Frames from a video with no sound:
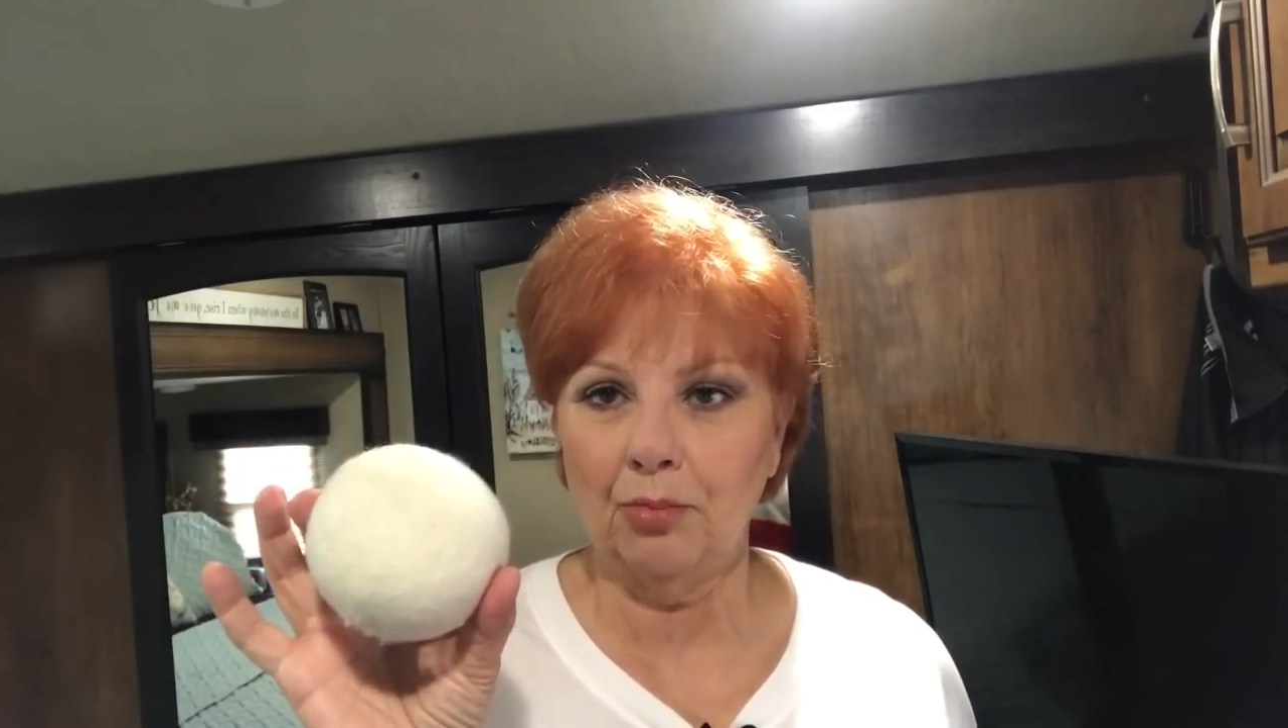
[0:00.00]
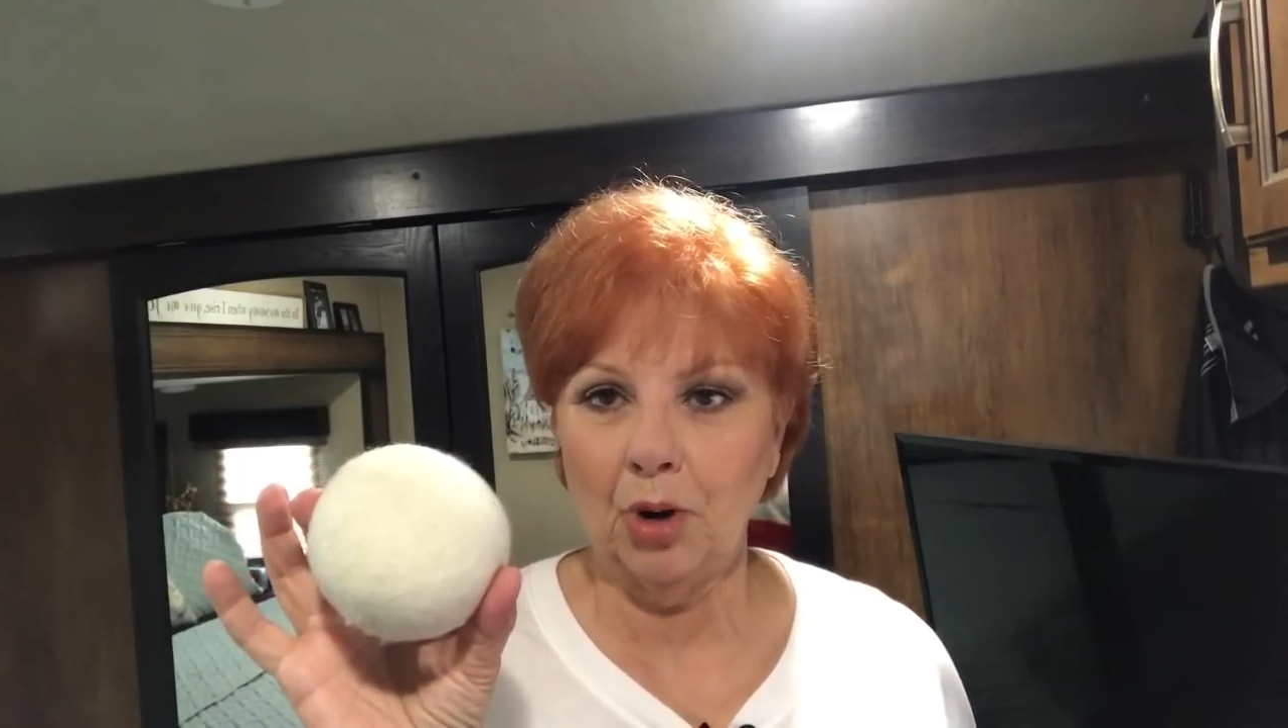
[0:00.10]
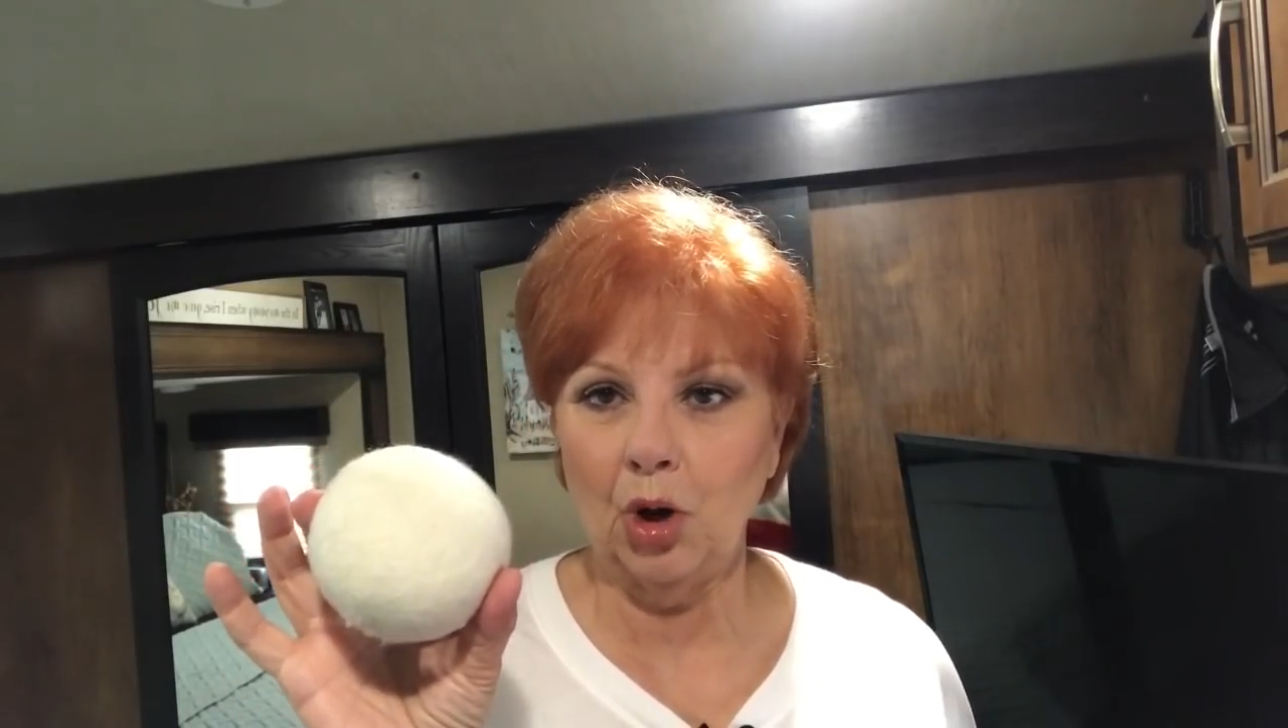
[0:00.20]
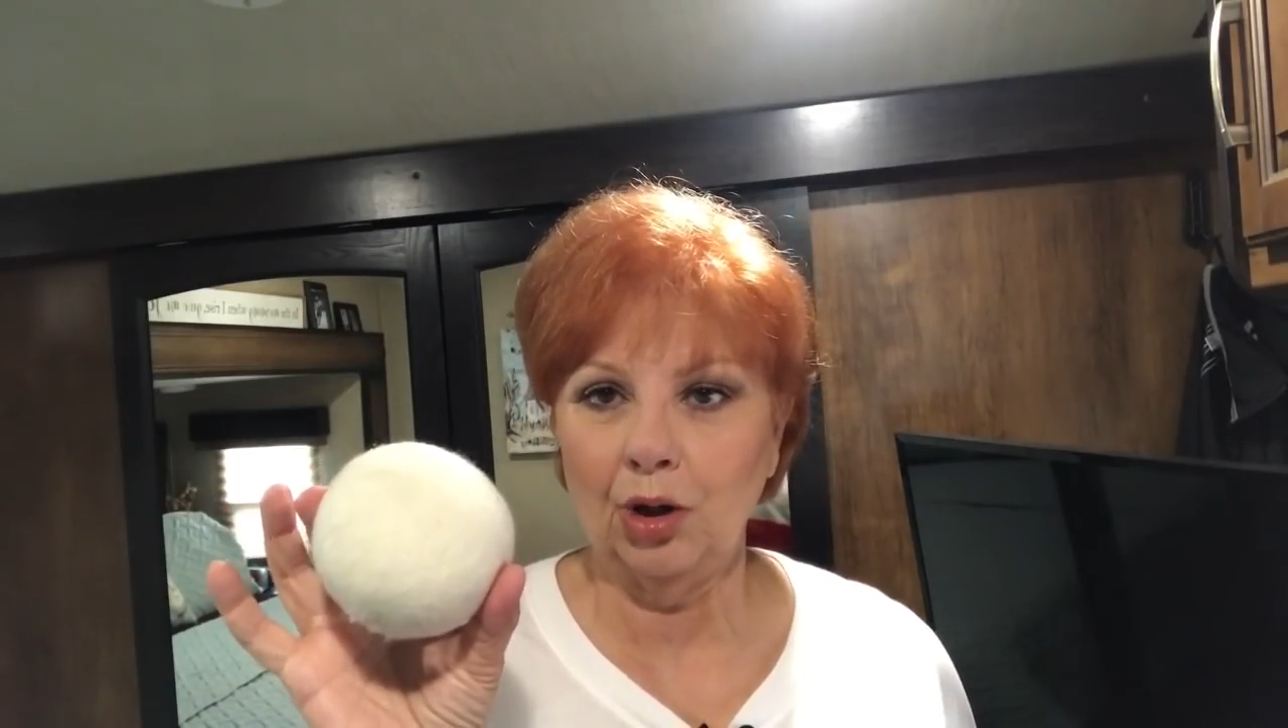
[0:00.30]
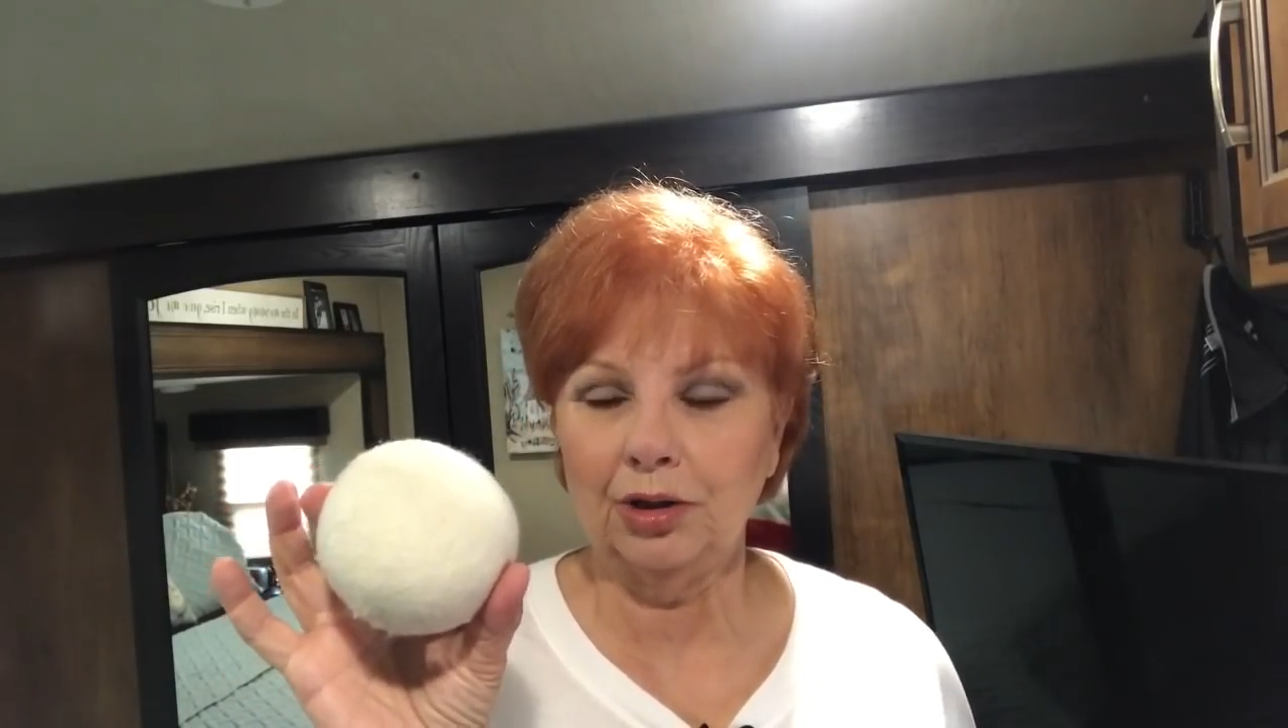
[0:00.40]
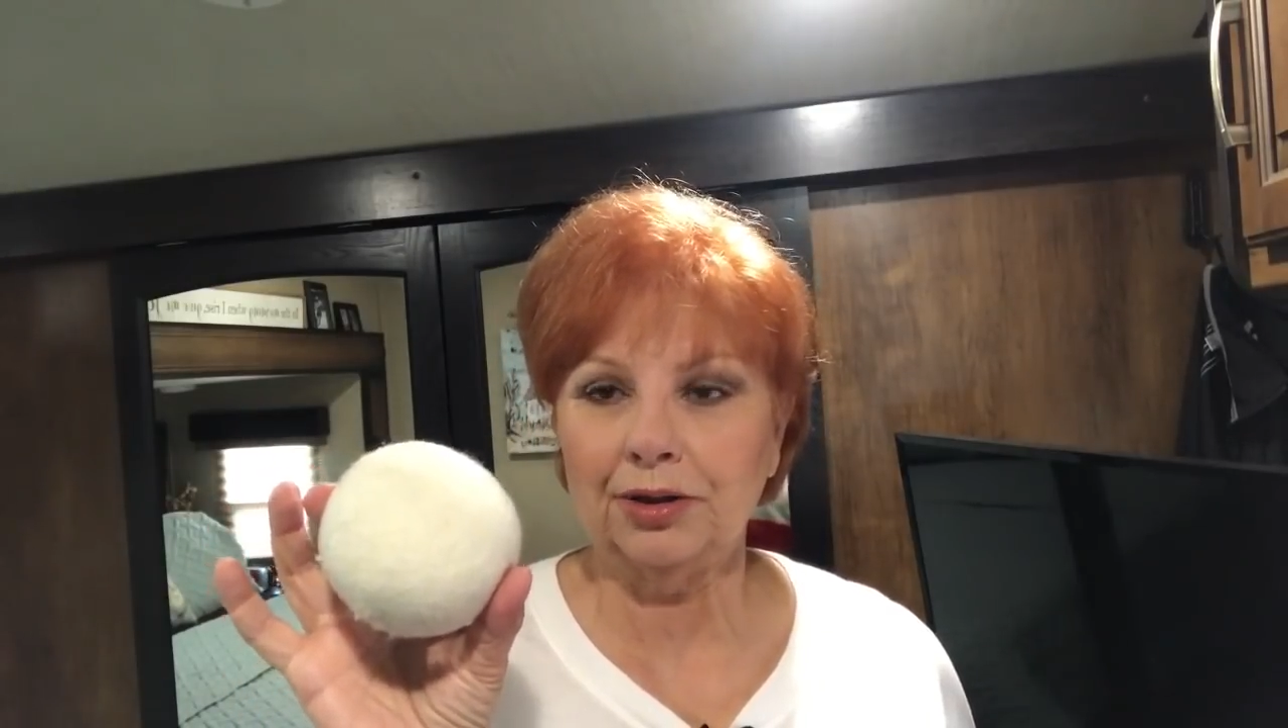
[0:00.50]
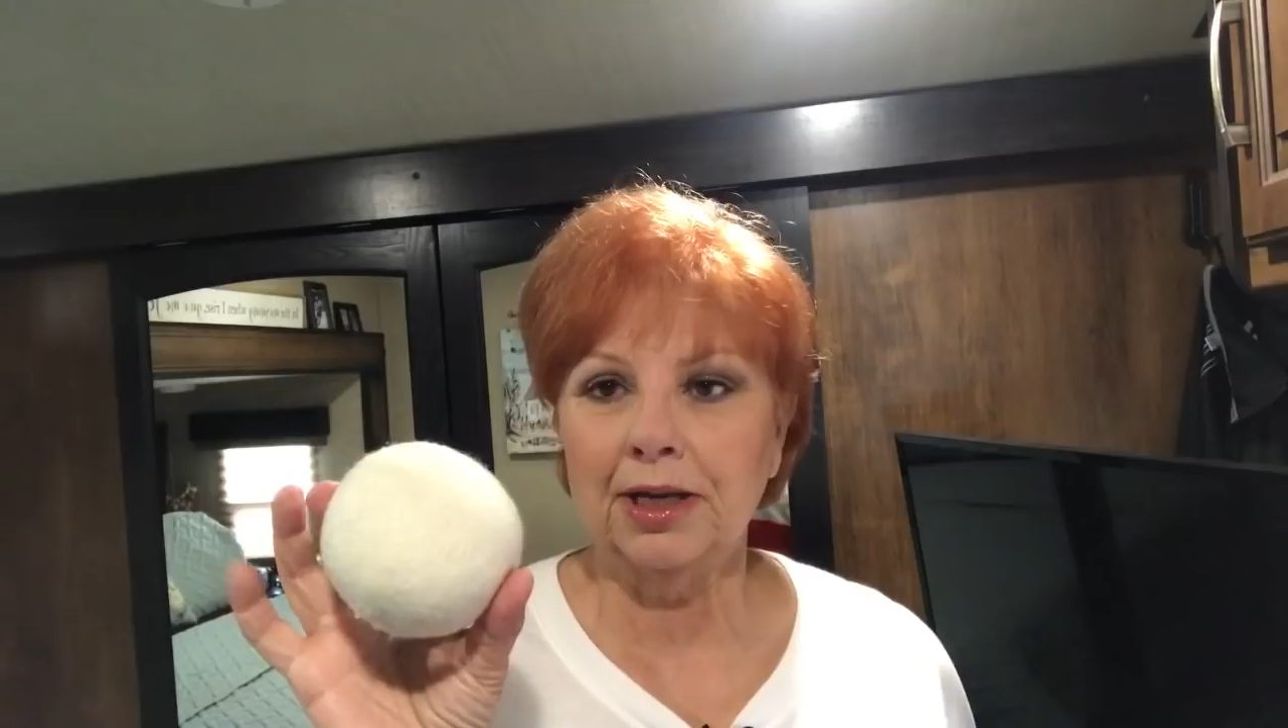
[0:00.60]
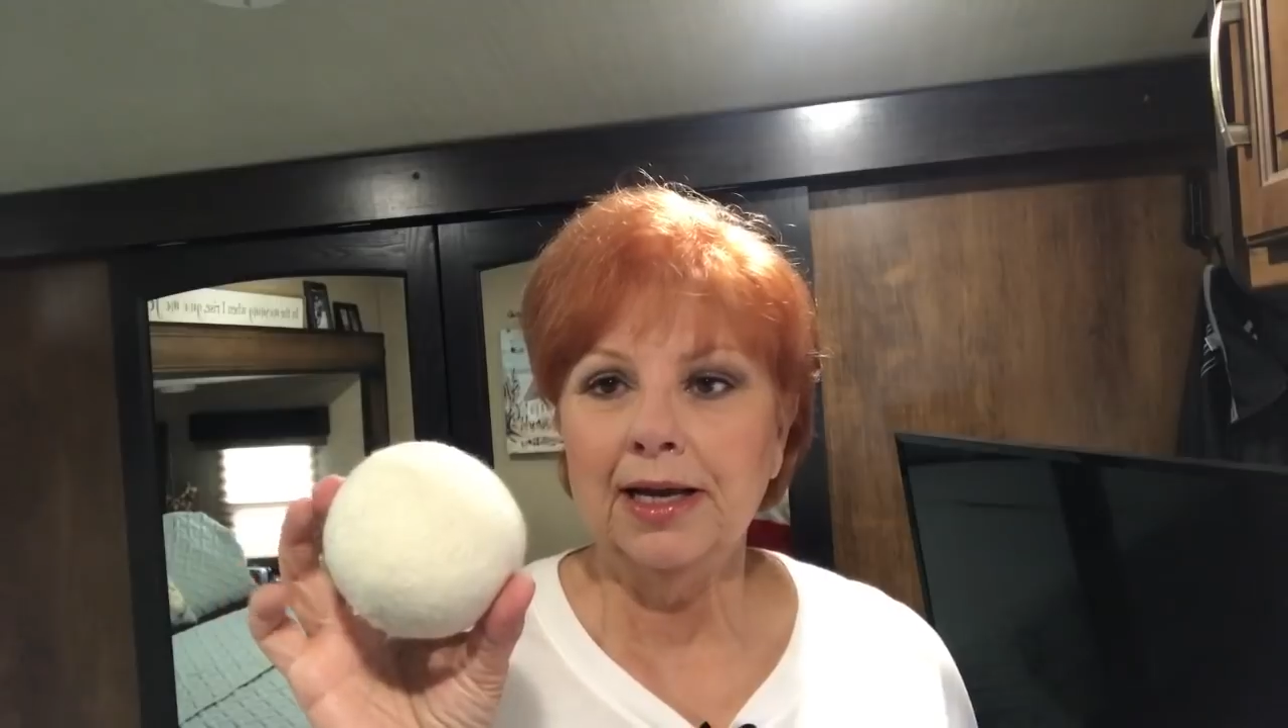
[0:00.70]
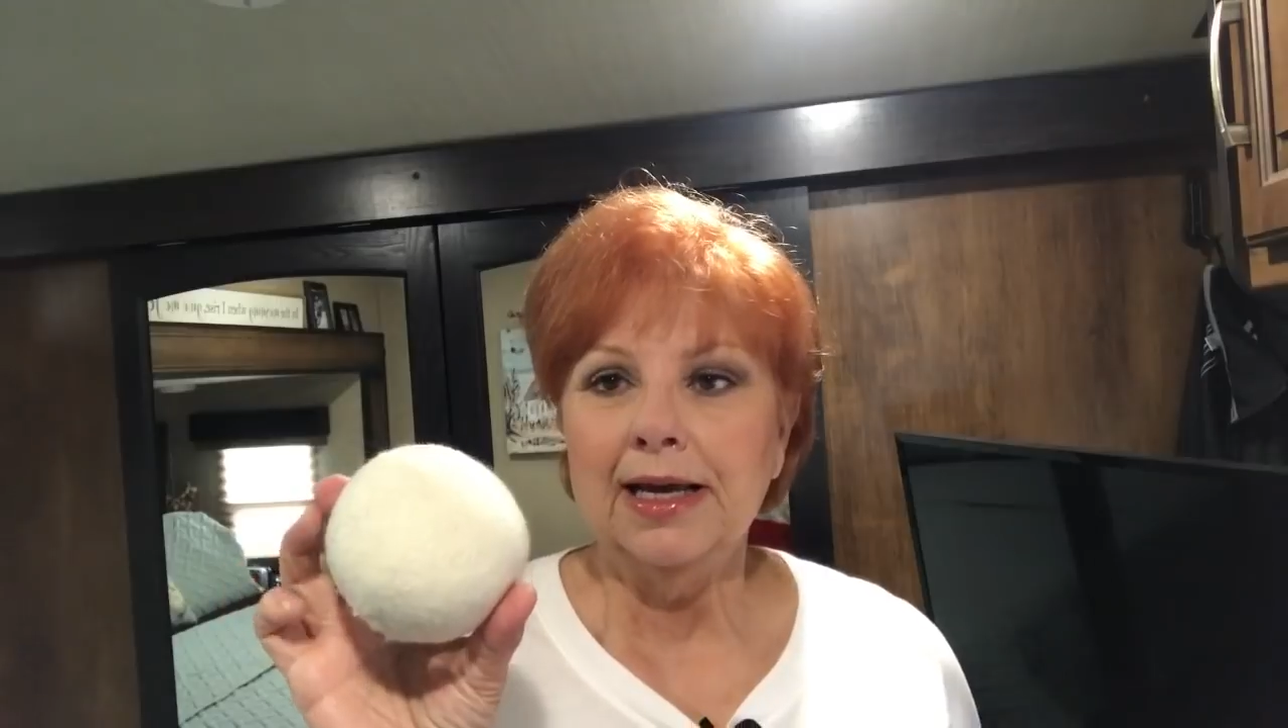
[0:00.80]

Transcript: balls,